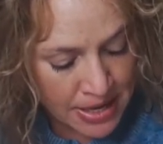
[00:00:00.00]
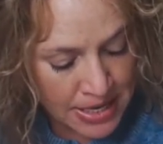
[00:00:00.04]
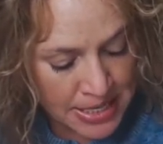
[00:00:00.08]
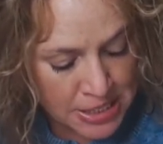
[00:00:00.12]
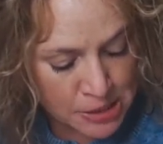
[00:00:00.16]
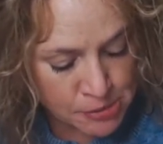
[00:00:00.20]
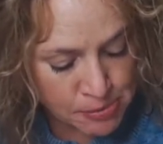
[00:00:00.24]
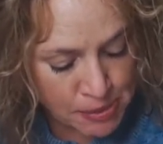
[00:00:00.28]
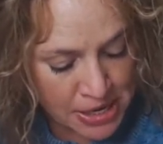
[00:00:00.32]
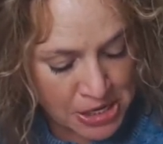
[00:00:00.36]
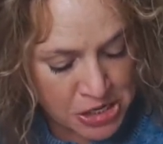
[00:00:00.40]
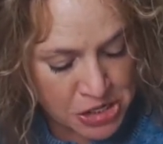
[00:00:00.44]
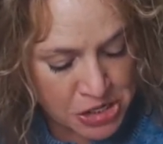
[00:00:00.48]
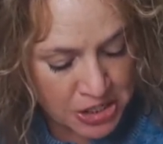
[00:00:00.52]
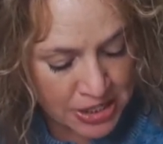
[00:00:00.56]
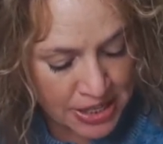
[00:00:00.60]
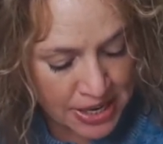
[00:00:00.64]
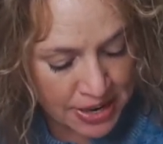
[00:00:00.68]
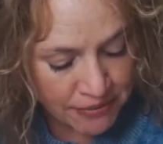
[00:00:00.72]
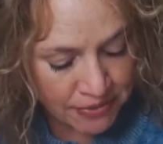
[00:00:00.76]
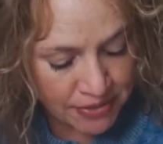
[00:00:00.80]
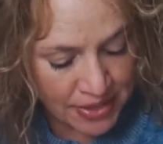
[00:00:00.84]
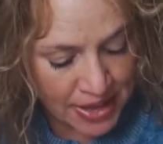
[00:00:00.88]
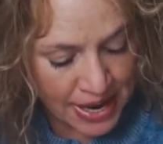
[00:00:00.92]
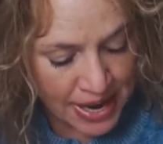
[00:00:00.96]

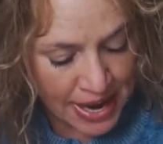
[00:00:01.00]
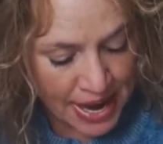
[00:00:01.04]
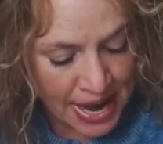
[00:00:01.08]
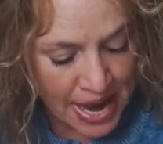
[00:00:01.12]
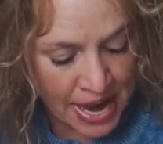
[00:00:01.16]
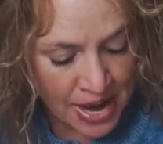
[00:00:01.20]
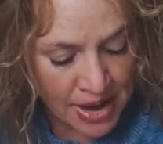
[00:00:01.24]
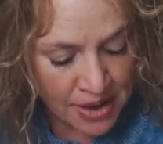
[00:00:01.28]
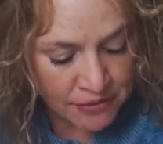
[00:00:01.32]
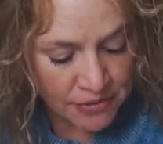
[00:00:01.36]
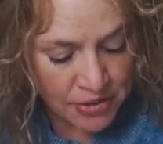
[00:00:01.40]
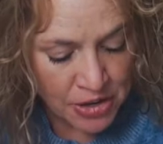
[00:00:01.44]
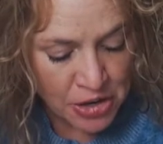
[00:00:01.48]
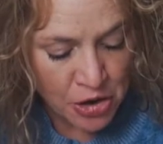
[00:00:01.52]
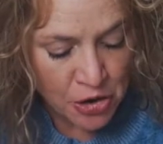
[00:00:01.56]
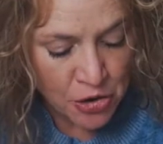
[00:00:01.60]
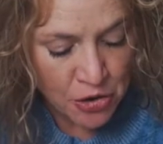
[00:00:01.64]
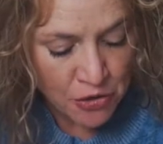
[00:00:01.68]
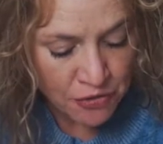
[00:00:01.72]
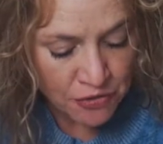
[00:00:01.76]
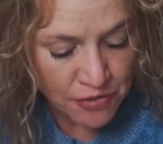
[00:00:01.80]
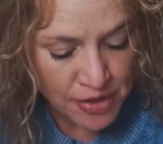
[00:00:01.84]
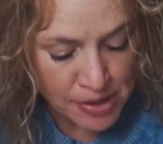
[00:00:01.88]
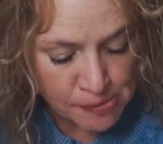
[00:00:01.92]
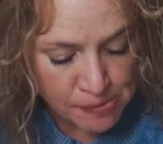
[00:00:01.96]
especially if they have
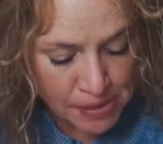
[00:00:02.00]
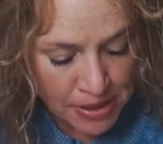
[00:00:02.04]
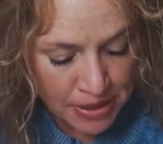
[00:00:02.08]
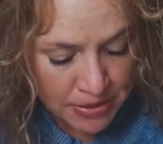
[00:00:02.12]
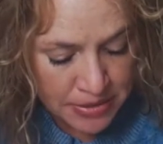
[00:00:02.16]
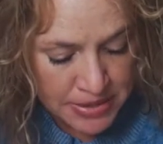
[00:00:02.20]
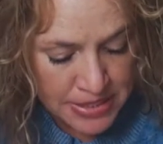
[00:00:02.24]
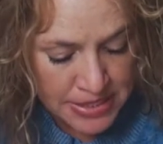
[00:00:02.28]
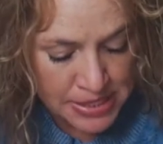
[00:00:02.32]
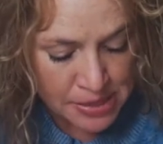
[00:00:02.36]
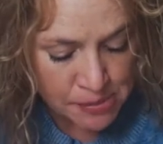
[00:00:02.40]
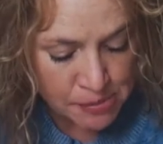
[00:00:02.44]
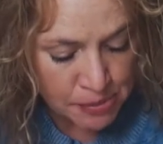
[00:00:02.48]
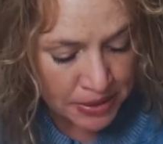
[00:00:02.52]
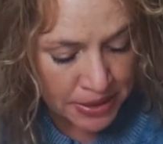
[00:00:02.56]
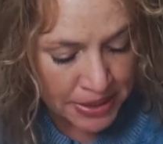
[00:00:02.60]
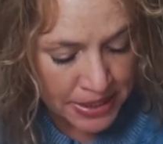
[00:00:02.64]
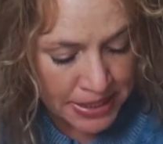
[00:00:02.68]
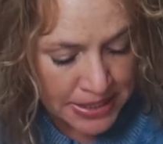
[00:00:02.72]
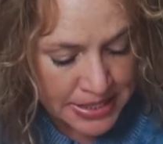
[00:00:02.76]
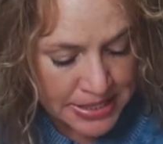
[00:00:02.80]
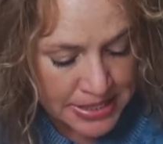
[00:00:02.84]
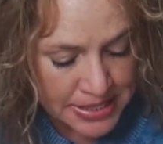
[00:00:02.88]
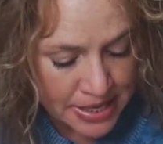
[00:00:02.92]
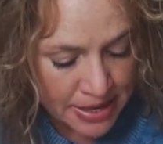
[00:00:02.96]
no female
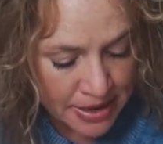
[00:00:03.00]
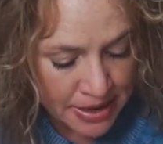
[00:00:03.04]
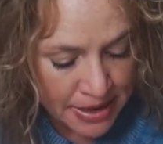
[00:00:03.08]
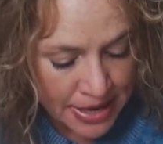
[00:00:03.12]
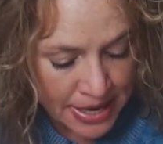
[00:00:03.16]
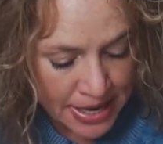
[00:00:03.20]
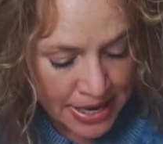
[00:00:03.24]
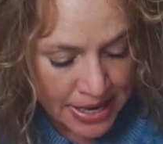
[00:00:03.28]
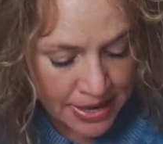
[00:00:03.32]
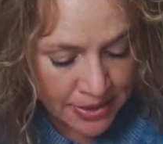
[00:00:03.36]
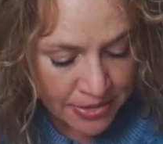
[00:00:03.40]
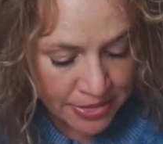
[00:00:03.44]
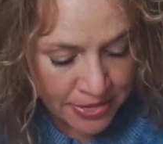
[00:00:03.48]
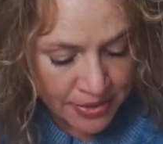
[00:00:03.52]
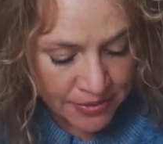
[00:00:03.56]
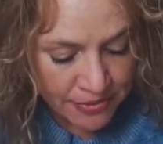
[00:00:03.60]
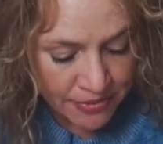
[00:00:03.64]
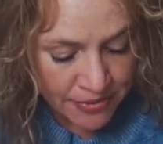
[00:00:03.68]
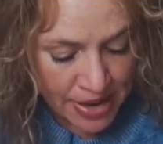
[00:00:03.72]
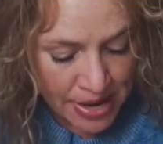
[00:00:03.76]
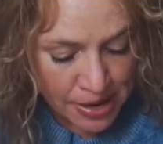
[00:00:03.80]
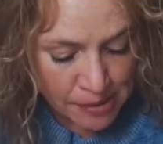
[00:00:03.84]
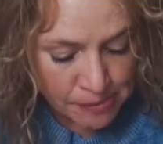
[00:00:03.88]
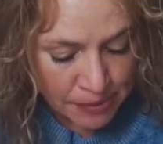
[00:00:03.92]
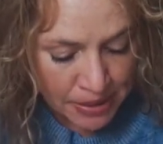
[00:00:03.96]
siblings in the
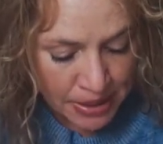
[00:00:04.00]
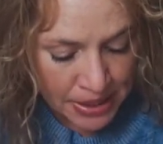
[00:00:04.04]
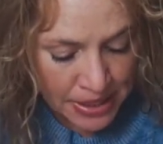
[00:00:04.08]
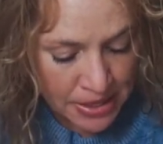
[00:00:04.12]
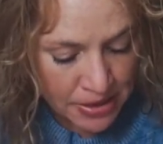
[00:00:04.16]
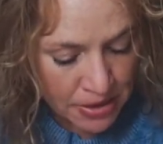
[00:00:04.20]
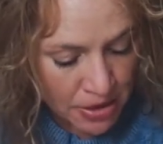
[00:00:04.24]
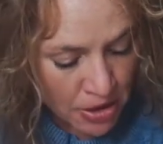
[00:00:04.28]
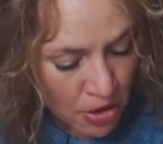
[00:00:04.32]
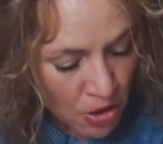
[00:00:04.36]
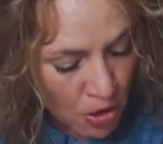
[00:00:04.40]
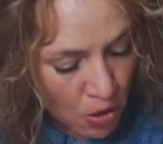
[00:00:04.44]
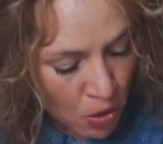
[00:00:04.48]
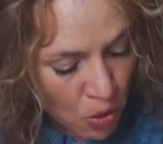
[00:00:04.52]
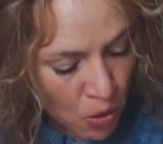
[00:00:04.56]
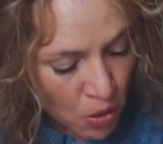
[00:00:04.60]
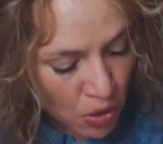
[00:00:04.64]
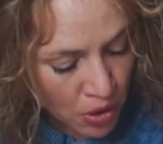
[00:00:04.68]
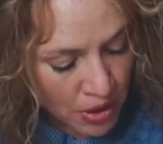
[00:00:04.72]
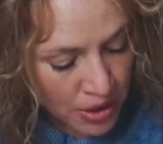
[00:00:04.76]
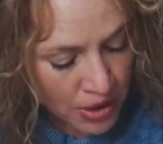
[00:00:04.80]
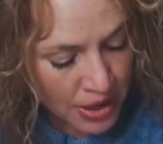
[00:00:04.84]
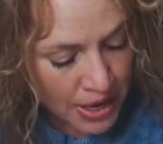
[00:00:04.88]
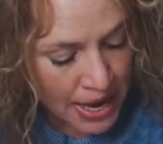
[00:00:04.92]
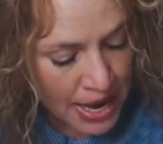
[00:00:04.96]
family
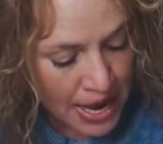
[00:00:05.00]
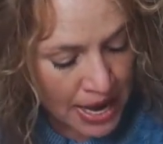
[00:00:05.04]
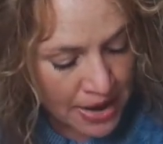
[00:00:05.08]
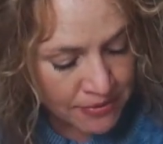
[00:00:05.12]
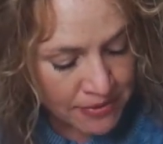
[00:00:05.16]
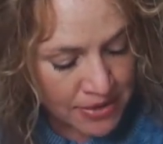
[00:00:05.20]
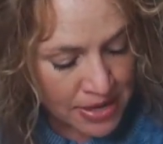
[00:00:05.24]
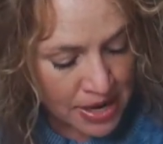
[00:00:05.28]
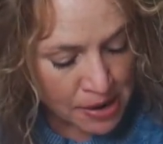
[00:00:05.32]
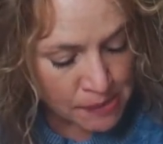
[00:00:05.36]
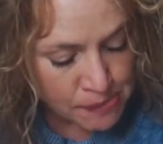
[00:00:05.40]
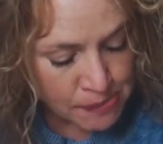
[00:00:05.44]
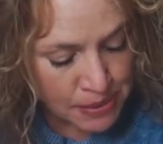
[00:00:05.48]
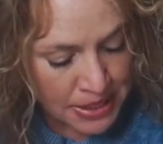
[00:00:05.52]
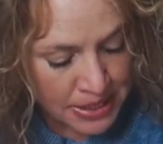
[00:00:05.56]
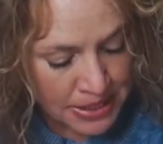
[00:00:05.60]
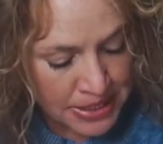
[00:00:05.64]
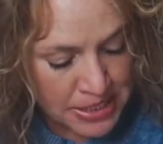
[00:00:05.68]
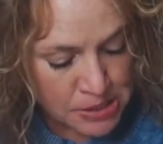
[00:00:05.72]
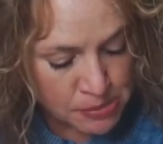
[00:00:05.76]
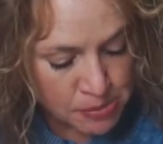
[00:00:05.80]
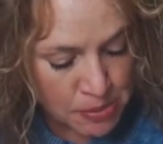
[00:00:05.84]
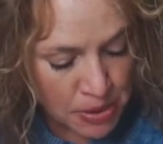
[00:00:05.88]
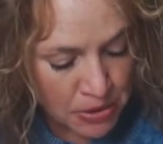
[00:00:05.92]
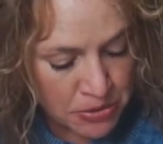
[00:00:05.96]
or have not been
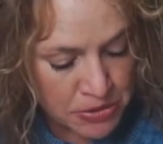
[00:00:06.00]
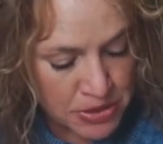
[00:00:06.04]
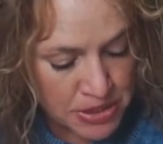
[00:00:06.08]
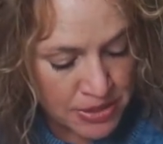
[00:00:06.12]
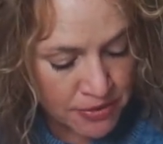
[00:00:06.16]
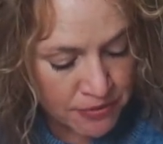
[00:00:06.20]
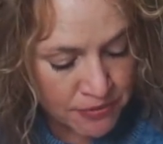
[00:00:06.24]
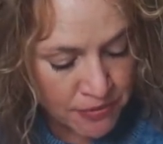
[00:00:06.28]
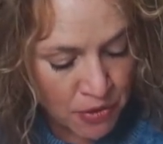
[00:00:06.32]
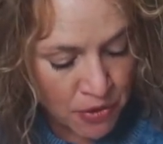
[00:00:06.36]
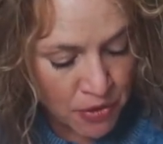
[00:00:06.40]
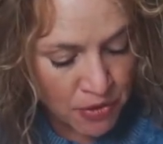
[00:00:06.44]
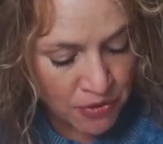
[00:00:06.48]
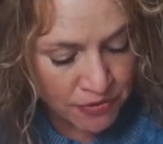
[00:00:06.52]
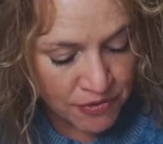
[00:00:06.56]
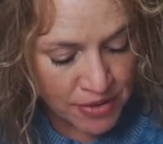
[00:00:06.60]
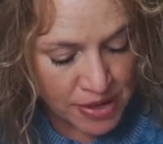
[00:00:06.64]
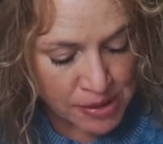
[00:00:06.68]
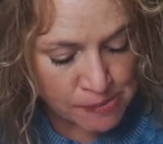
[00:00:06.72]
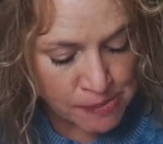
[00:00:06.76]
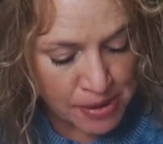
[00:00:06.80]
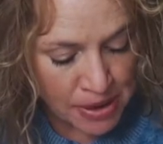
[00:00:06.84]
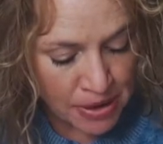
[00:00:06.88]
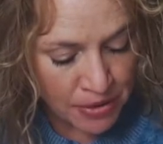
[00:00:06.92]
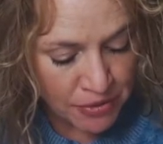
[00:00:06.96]
exposed to full
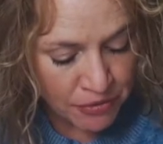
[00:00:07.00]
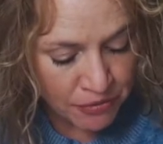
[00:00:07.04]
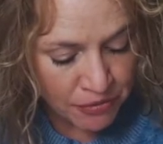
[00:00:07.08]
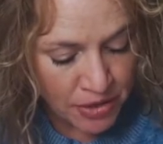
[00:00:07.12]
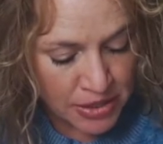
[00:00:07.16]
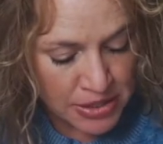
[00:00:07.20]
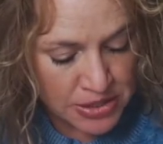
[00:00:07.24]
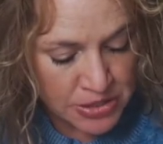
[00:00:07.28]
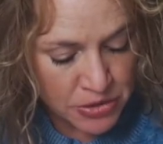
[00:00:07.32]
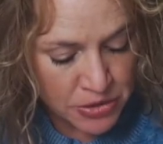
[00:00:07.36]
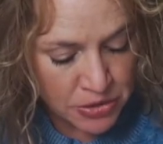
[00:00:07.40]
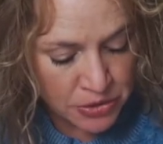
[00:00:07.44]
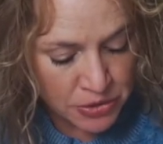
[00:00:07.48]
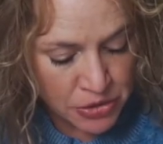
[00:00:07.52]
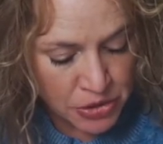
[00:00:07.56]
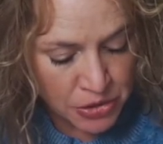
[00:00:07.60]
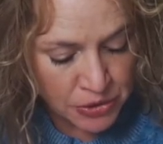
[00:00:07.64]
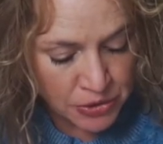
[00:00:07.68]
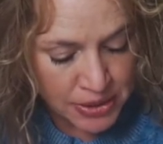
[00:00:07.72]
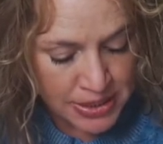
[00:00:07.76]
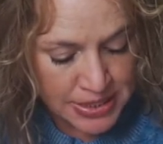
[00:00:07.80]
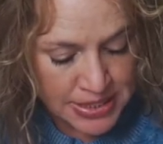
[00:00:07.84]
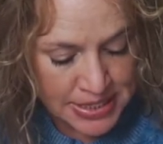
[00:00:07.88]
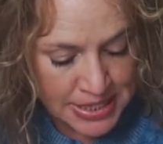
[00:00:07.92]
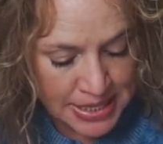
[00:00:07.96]
female frontal
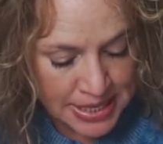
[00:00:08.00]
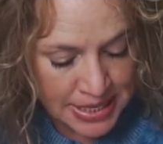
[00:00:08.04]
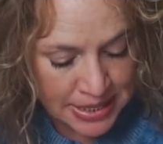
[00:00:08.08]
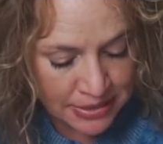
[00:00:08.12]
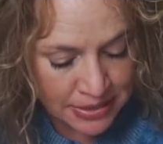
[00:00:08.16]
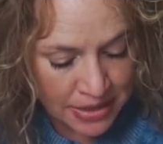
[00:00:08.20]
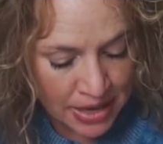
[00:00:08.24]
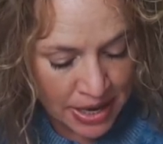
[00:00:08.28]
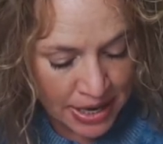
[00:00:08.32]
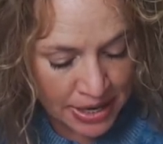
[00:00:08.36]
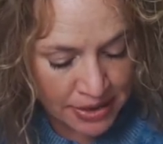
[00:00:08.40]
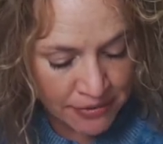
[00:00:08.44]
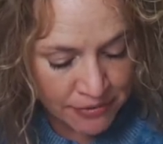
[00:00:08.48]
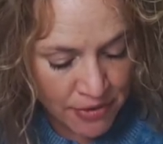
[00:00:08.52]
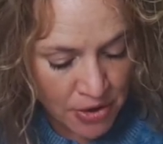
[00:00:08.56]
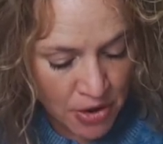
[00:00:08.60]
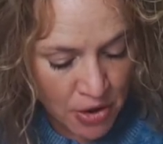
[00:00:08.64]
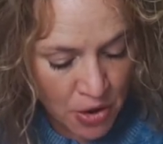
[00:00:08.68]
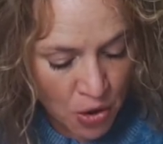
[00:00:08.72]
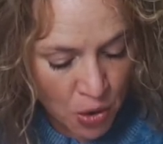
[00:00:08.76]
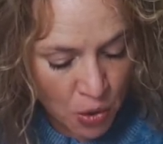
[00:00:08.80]
nudity in life